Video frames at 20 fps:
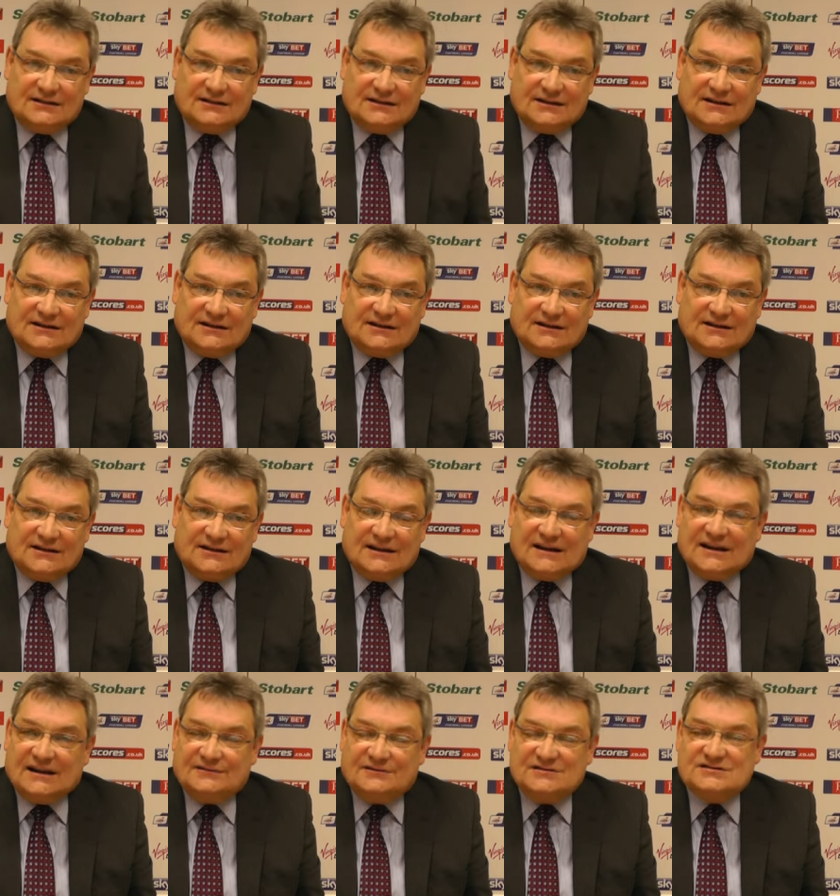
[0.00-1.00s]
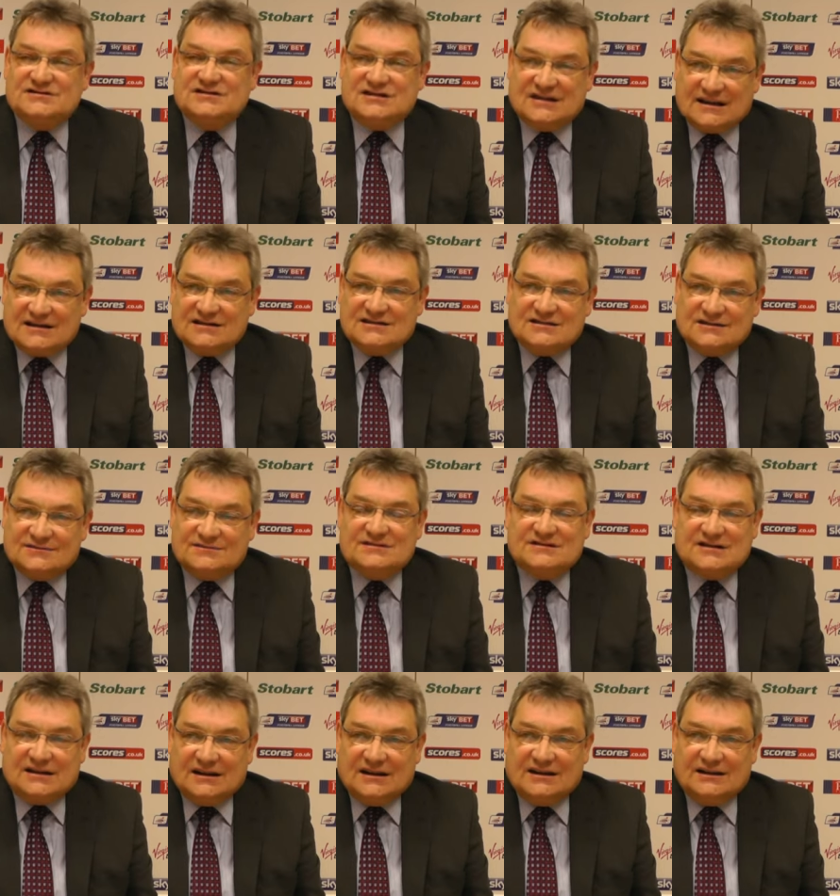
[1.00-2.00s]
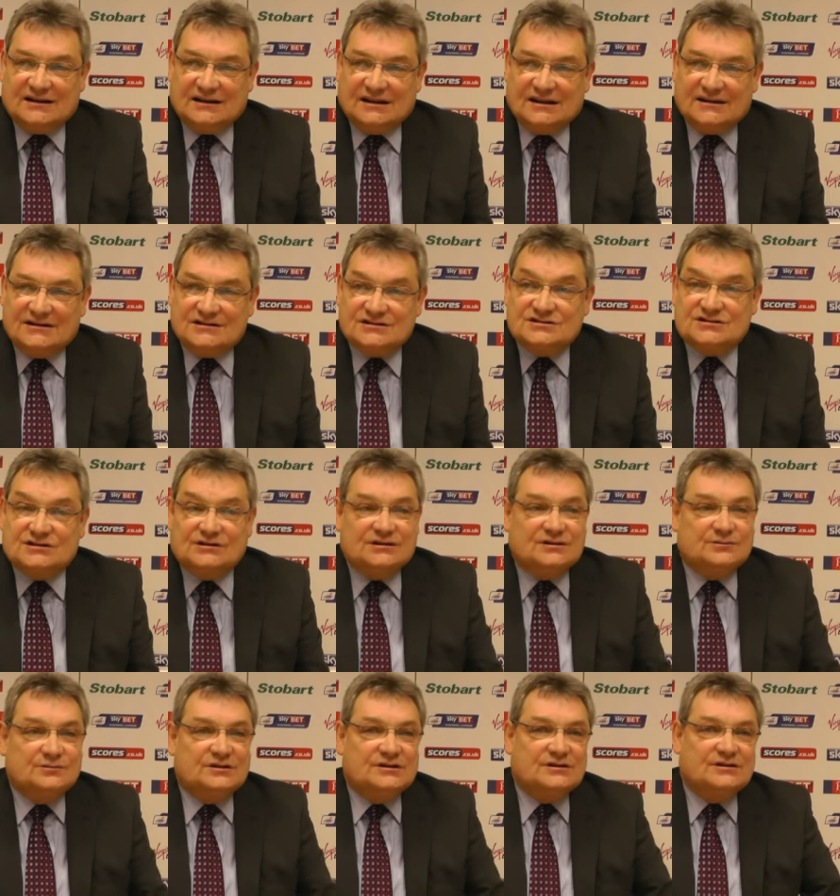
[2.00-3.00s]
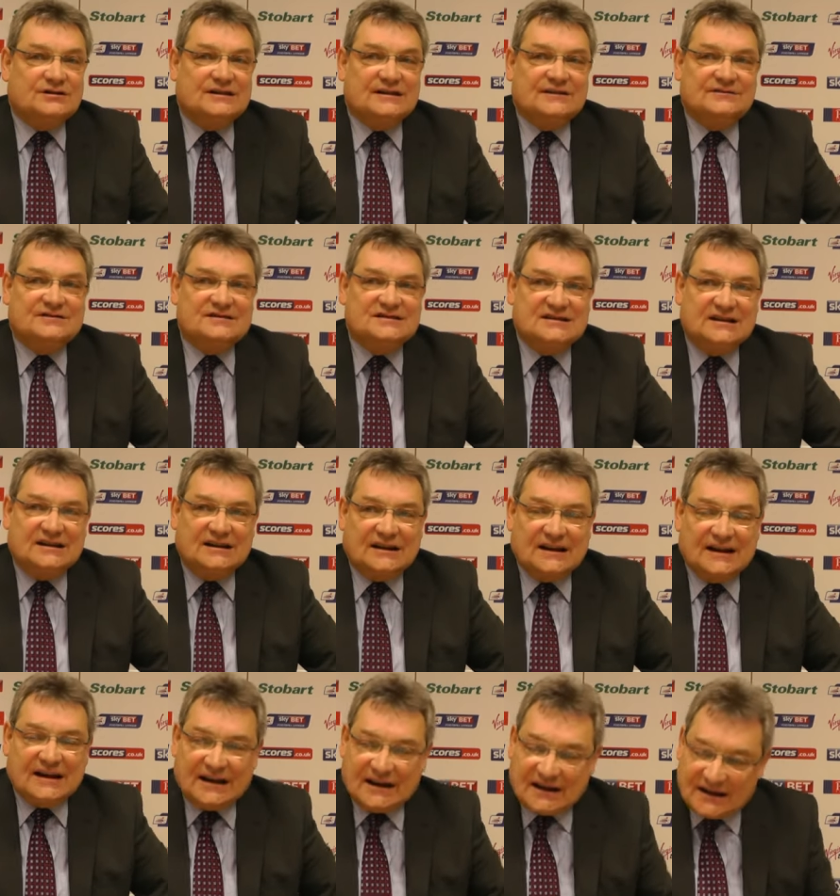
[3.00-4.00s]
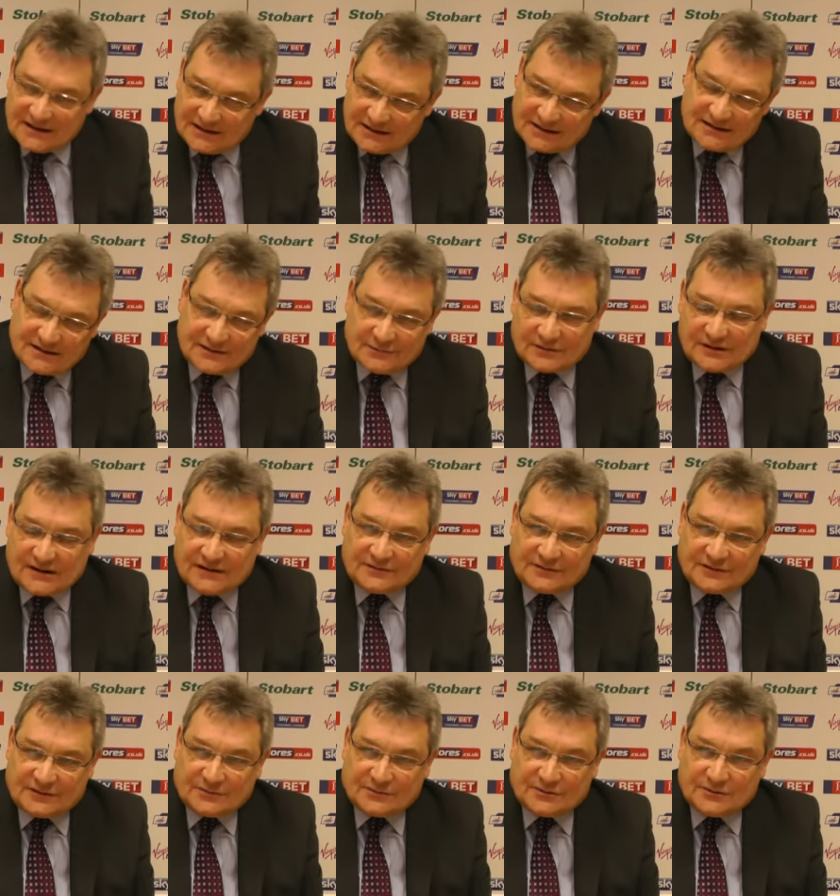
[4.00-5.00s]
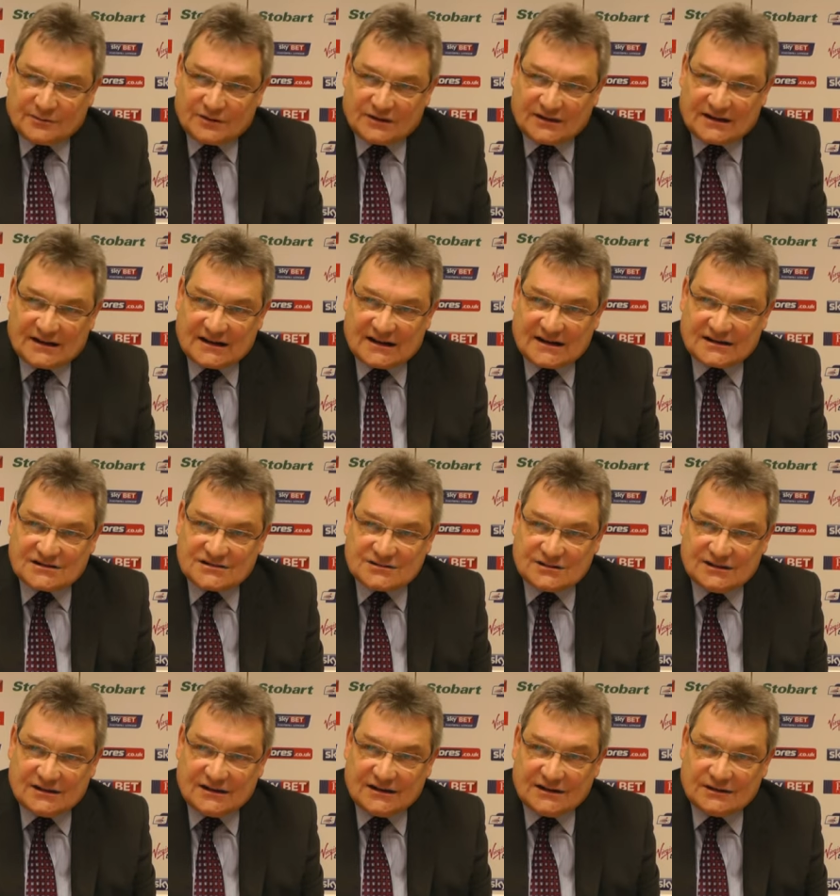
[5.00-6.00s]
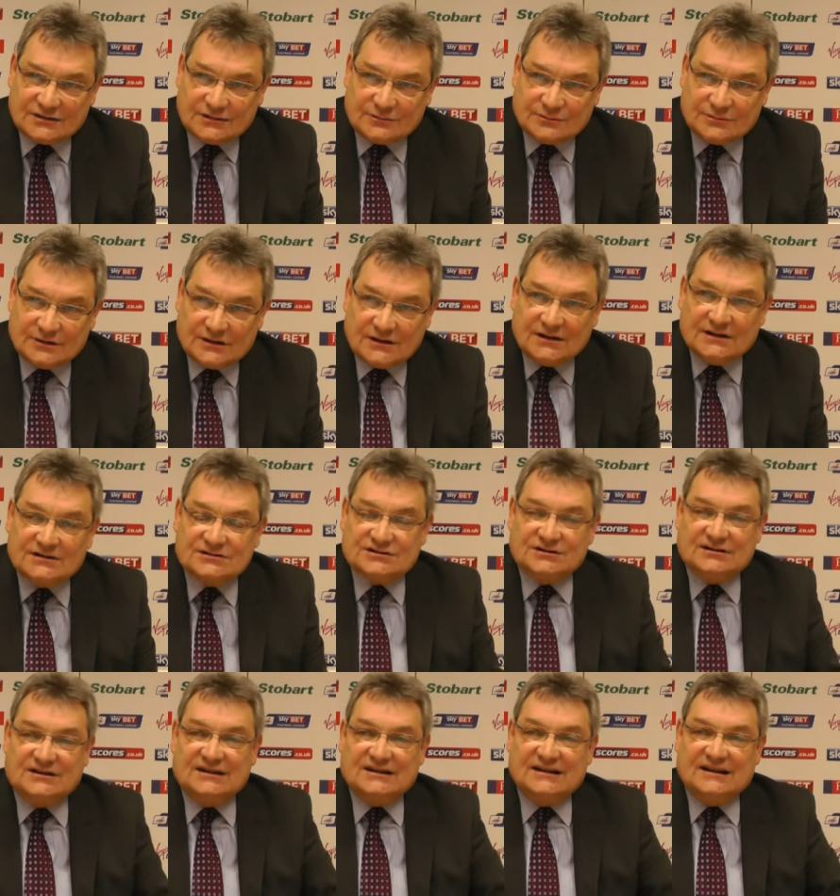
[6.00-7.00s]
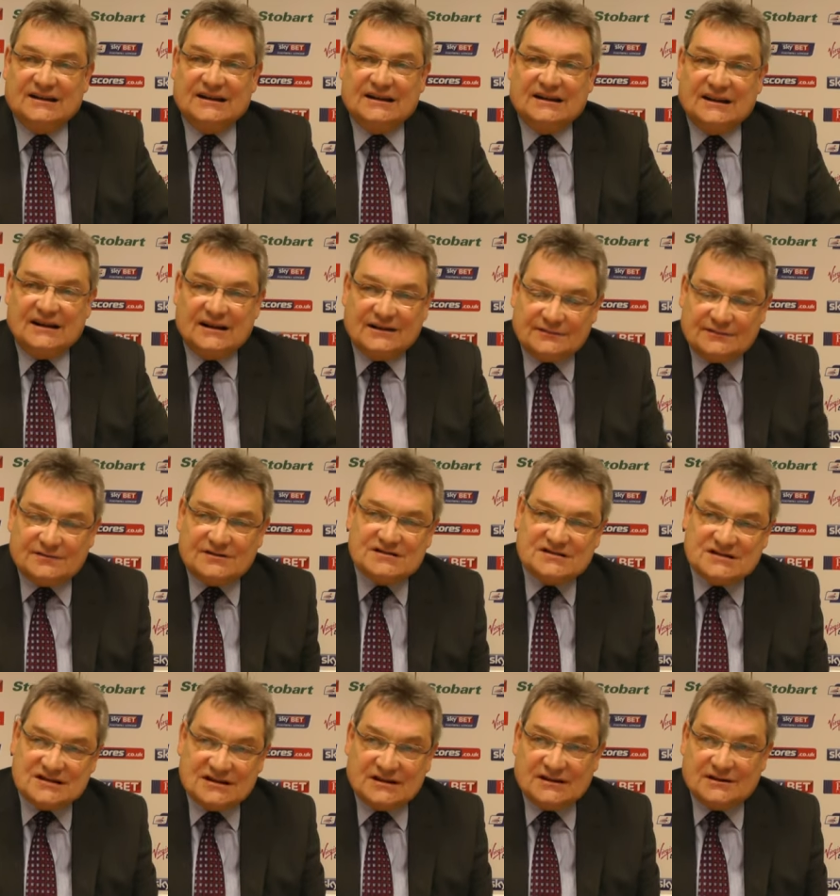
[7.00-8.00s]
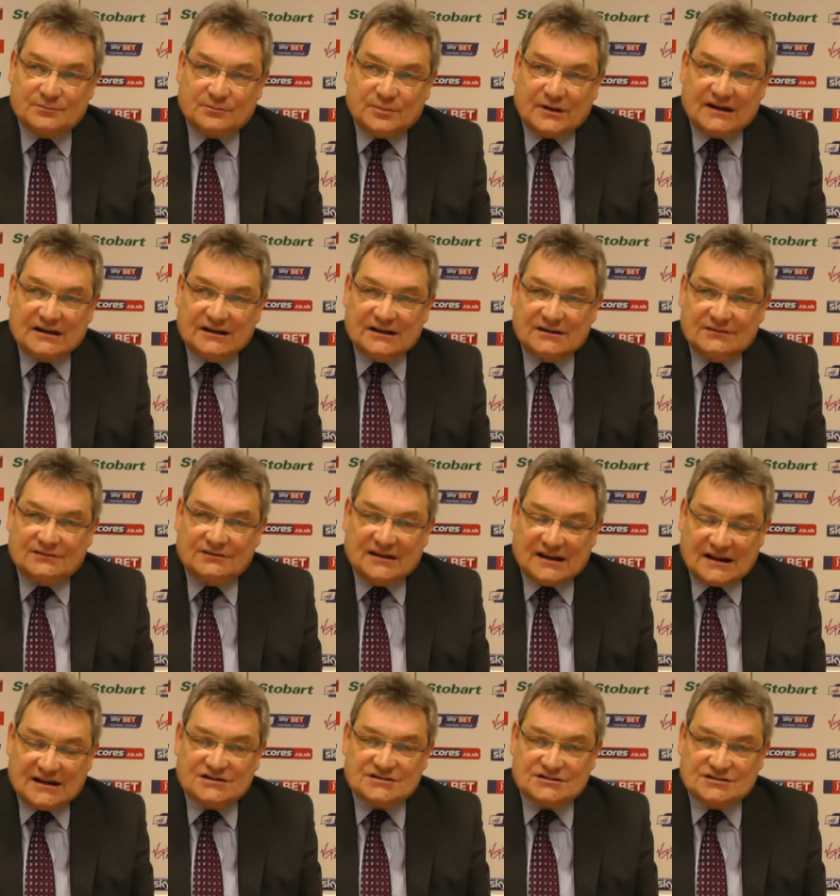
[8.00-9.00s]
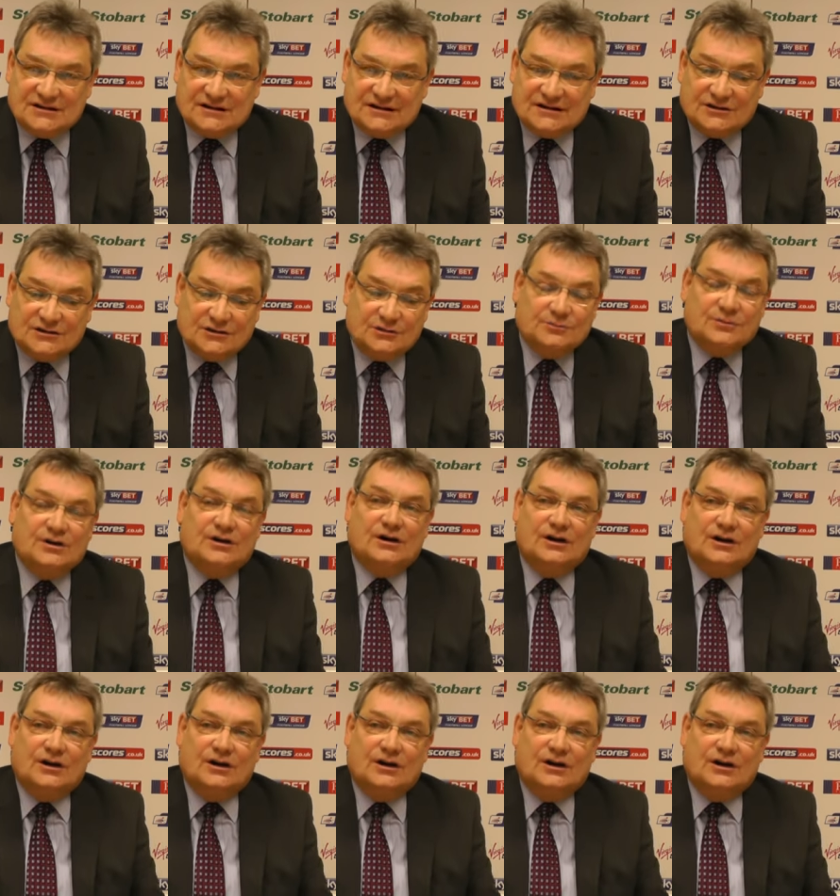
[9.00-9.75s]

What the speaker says: that they have a chance of staying there so that we don't have to take anything away from them on that extra income, so that they get every single penny of the extra income